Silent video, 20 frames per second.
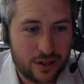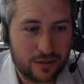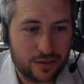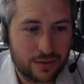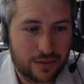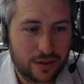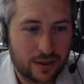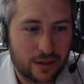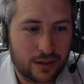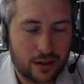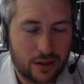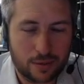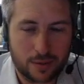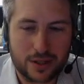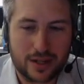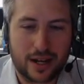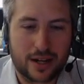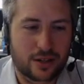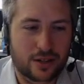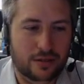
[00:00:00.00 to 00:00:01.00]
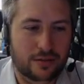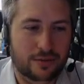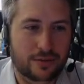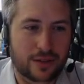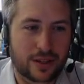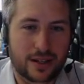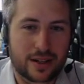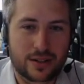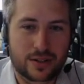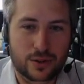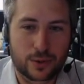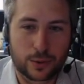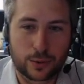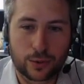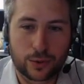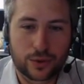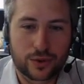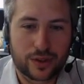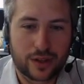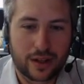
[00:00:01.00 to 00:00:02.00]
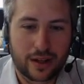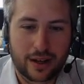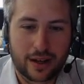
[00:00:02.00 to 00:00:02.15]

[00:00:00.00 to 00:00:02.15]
of the documentation for these tools.